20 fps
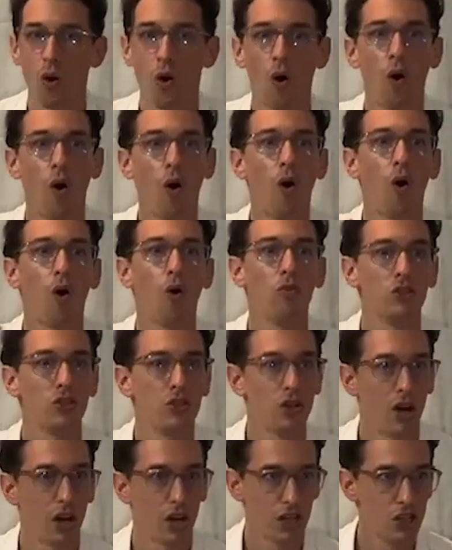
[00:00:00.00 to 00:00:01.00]
all
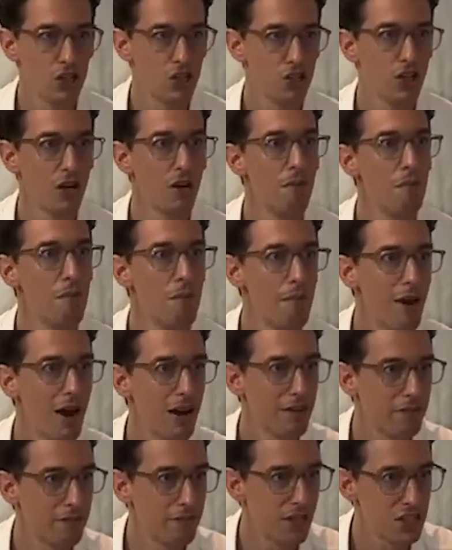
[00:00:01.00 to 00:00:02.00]
knowledge
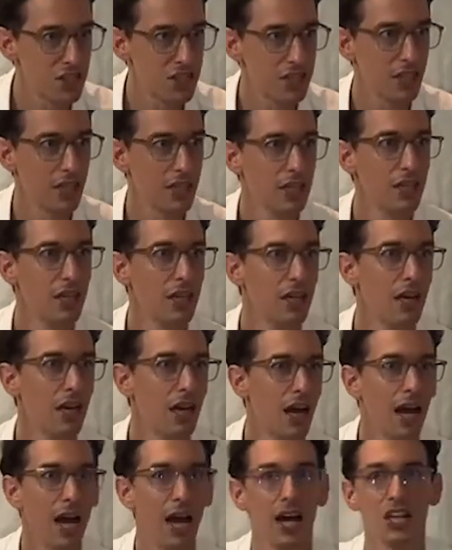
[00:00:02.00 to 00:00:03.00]
manifesting
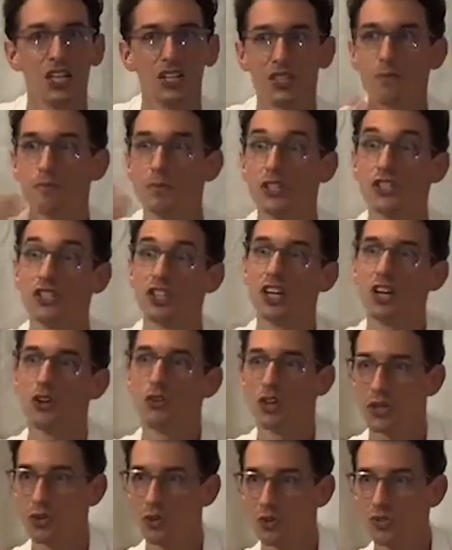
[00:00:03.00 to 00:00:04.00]
as
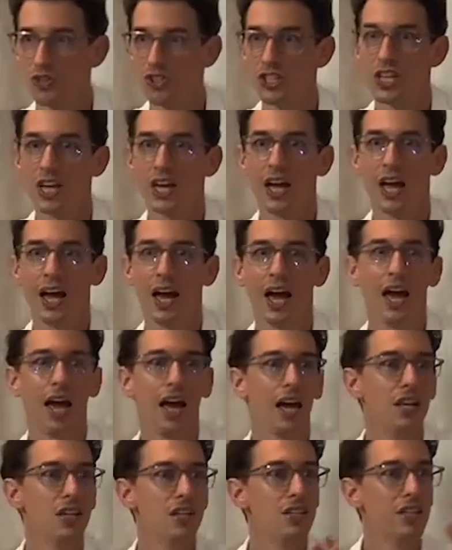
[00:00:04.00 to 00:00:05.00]
materials
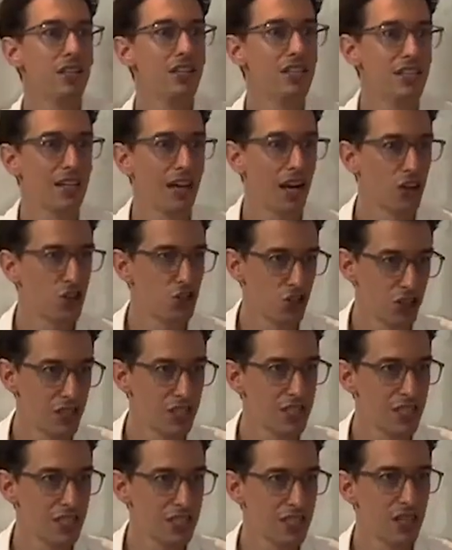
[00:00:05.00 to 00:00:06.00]
and the
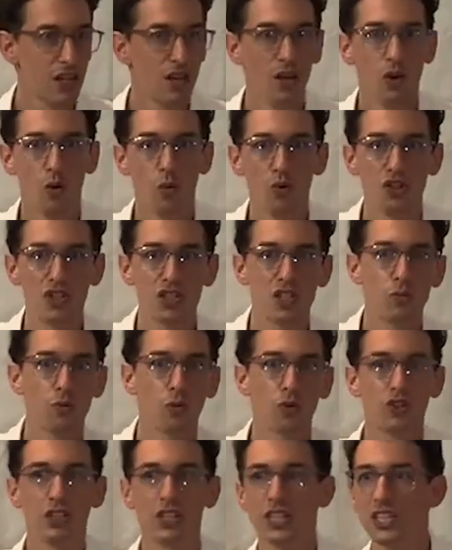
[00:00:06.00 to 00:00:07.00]
intelligence, which is
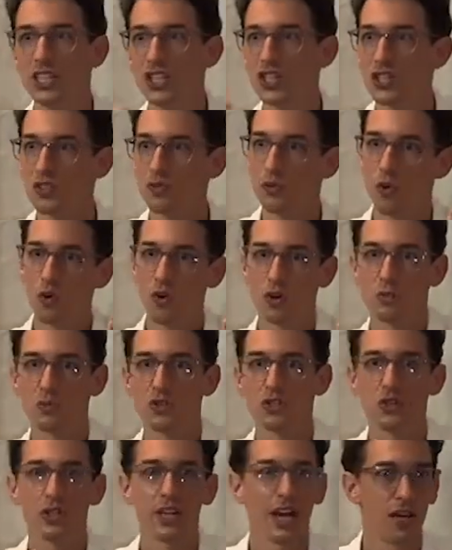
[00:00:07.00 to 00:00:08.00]
putting these
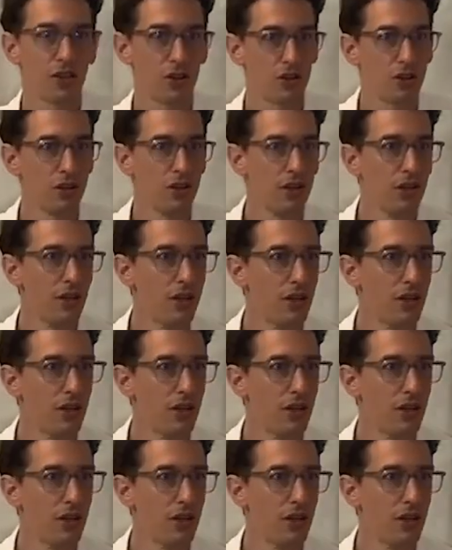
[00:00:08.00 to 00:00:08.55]
forms together